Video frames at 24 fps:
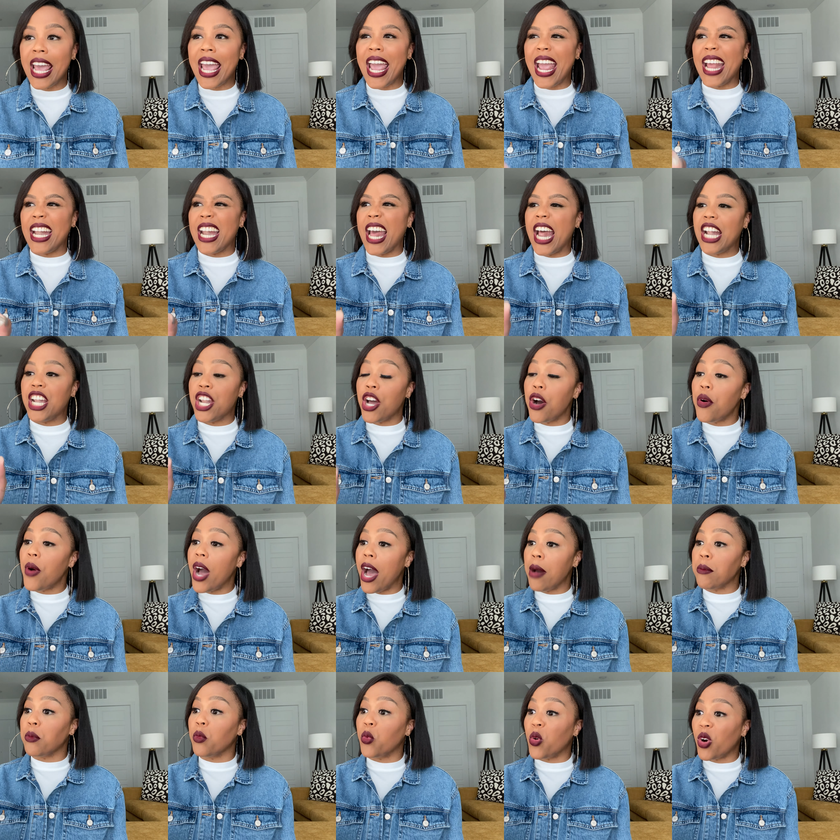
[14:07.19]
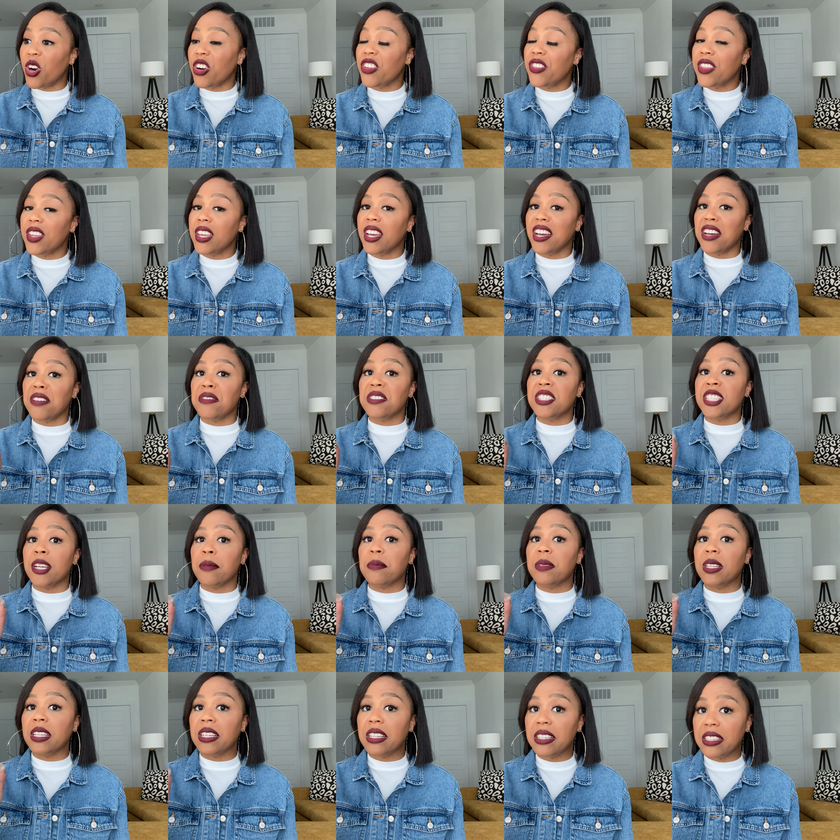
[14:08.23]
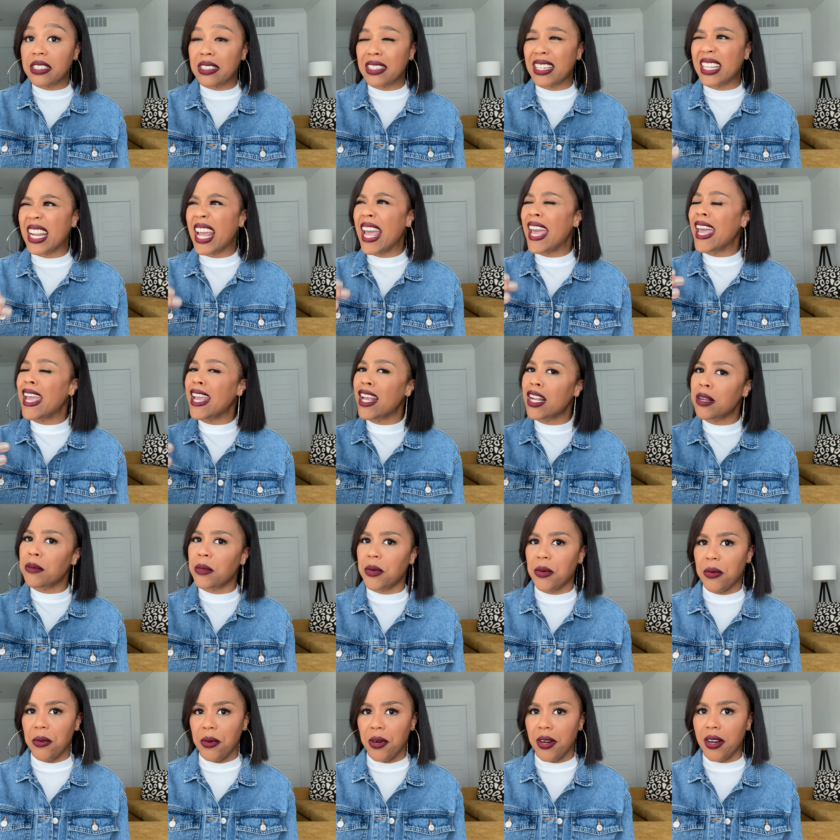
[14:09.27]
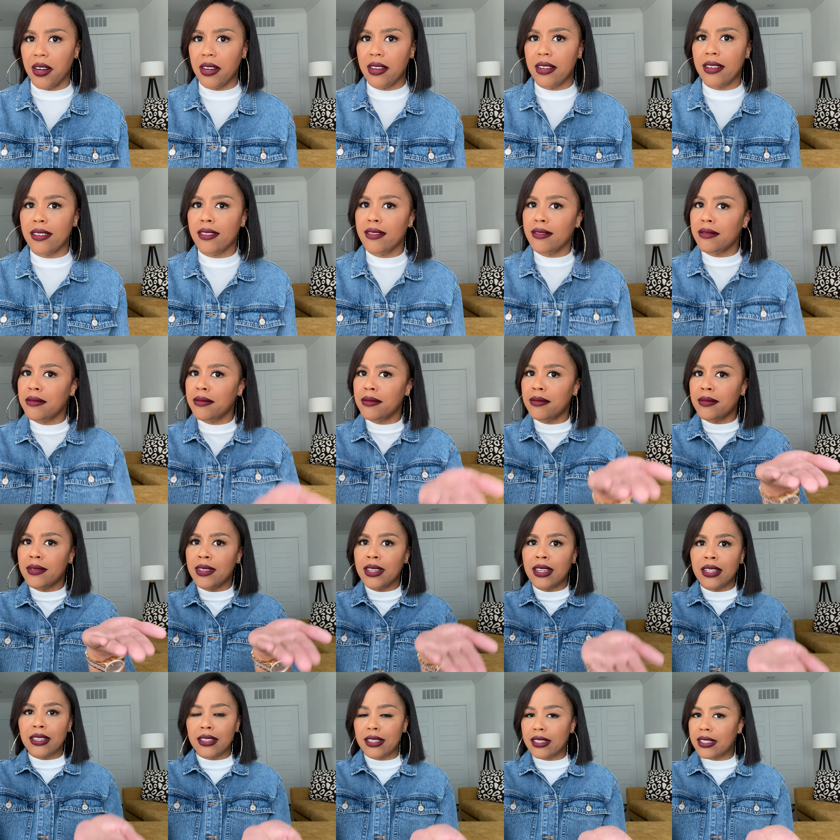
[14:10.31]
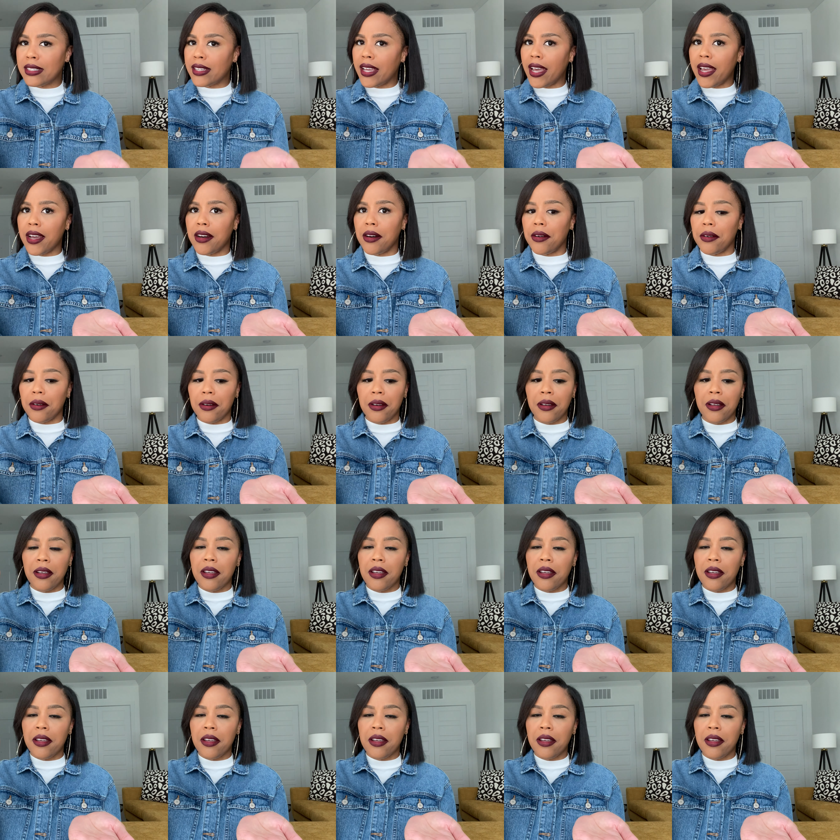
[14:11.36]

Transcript: and I know I'm worthy of something good and more, the scale,